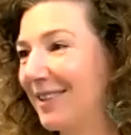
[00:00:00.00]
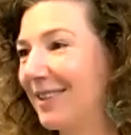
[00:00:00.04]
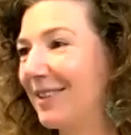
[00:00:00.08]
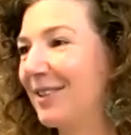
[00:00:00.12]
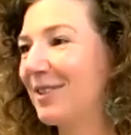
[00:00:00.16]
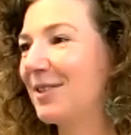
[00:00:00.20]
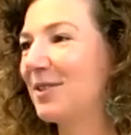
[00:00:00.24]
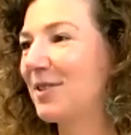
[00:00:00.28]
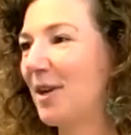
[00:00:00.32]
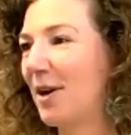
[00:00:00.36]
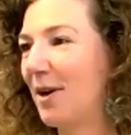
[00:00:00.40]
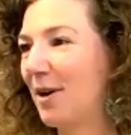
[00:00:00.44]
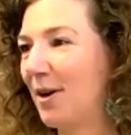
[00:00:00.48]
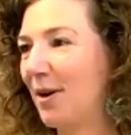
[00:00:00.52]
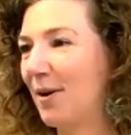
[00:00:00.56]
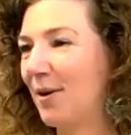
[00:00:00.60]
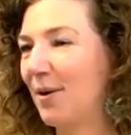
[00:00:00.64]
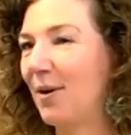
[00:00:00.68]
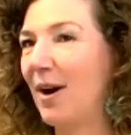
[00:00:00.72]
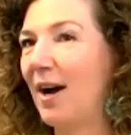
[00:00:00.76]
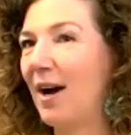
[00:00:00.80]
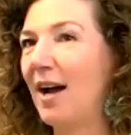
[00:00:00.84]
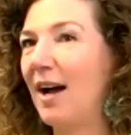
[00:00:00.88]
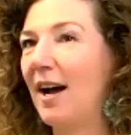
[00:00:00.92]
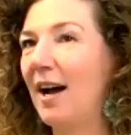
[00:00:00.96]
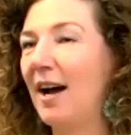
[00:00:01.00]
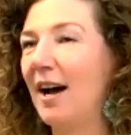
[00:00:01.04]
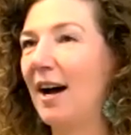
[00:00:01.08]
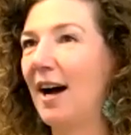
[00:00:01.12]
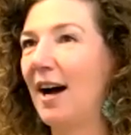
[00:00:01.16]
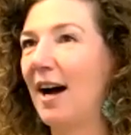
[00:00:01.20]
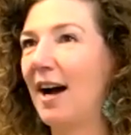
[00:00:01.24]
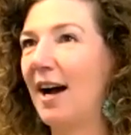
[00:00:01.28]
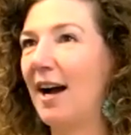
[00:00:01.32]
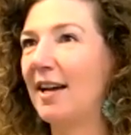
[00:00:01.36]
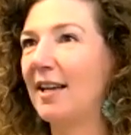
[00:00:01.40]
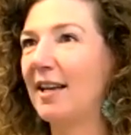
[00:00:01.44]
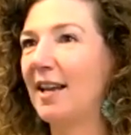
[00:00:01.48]
So
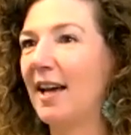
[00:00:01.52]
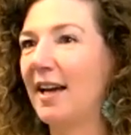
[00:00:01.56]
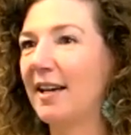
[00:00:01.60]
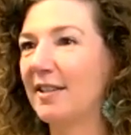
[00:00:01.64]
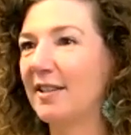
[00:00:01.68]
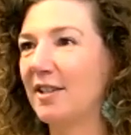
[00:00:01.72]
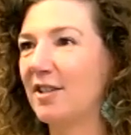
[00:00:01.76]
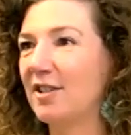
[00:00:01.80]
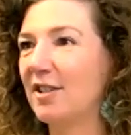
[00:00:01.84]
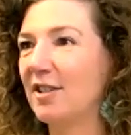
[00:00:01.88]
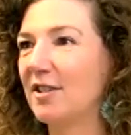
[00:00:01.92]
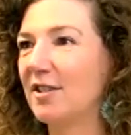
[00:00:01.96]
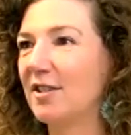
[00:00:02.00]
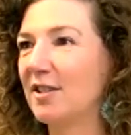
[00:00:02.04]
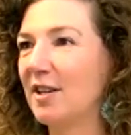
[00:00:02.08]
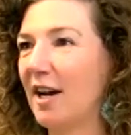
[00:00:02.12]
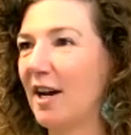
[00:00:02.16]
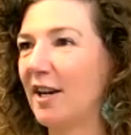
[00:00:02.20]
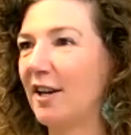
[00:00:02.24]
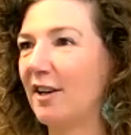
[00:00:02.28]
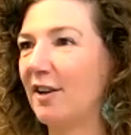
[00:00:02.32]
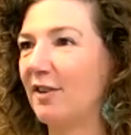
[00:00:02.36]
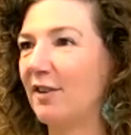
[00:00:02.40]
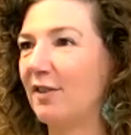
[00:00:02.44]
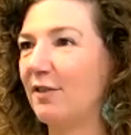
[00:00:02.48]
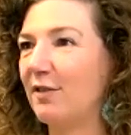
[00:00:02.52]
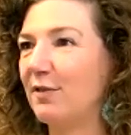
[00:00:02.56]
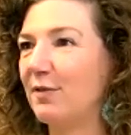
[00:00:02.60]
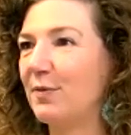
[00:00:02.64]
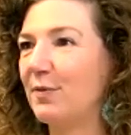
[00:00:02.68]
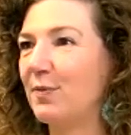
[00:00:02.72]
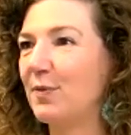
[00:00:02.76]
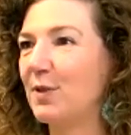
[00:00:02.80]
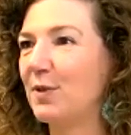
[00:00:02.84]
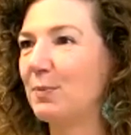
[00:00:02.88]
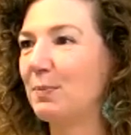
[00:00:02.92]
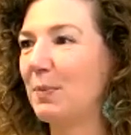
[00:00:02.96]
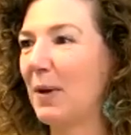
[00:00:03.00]
I like to just kind of
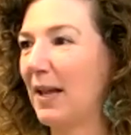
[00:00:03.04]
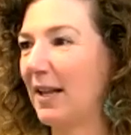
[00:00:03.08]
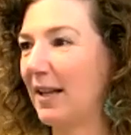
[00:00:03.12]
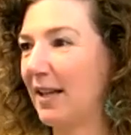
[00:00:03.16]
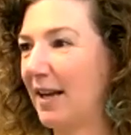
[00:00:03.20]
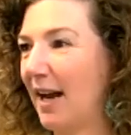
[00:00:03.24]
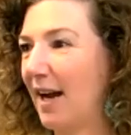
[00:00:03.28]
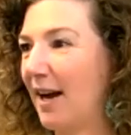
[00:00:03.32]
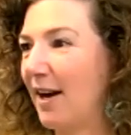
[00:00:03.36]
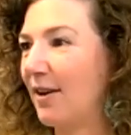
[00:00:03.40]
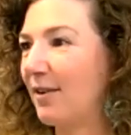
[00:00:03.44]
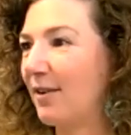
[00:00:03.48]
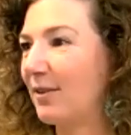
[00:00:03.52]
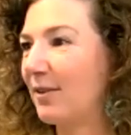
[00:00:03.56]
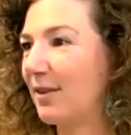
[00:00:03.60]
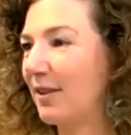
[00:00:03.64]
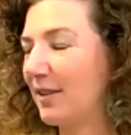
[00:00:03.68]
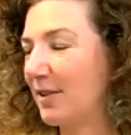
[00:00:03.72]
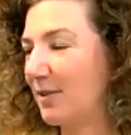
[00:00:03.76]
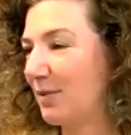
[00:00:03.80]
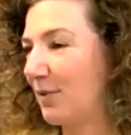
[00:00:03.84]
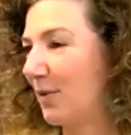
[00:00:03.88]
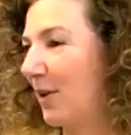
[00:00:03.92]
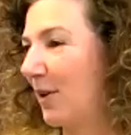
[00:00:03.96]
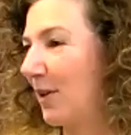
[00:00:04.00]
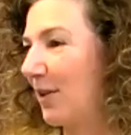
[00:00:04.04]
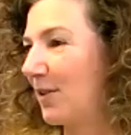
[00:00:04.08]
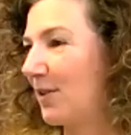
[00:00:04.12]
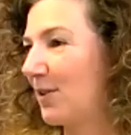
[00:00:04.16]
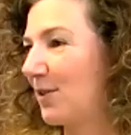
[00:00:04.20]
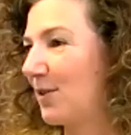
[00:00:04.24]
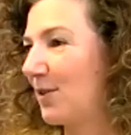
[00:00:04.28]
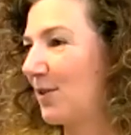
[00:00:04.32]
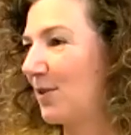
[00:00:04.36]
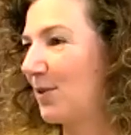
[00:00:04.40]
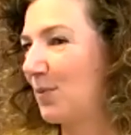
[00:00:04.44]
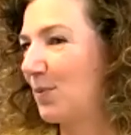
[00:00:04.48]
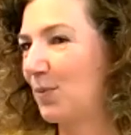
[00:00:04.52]
spell it out as far
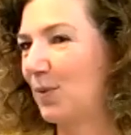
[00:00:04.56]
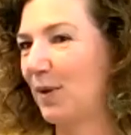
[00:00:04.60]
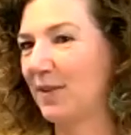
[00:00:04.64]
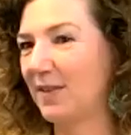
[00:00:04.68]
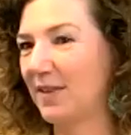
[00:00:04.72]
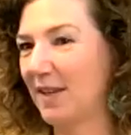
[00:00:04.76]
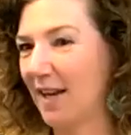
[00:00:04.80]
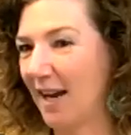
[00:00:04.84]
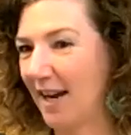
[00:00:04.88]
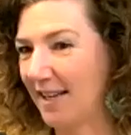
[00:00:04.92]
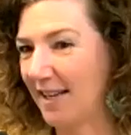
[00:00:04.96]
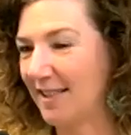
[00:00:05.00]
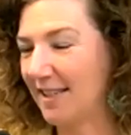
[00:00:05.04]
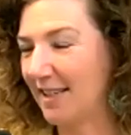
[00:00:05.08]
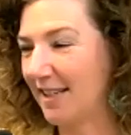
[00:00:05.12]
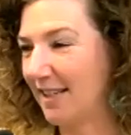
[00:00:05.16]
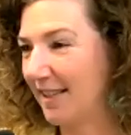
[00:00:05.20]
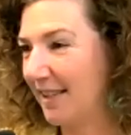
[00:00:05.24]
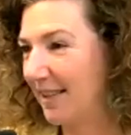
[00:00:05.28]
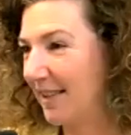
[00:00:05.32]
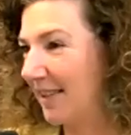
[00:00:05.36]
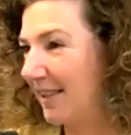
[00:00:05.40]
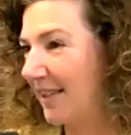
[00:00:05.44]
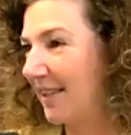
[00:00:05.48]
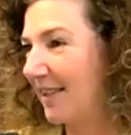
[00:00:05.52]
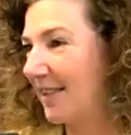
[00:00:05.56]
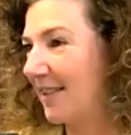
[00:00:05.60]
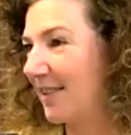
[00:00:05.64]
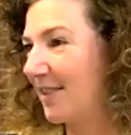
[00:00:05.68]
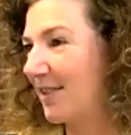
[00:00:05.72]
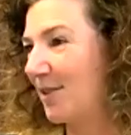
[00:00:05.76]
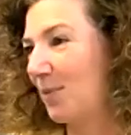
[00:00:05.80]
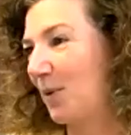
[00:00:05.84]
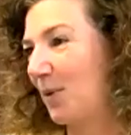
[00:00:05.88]
as what the idea is,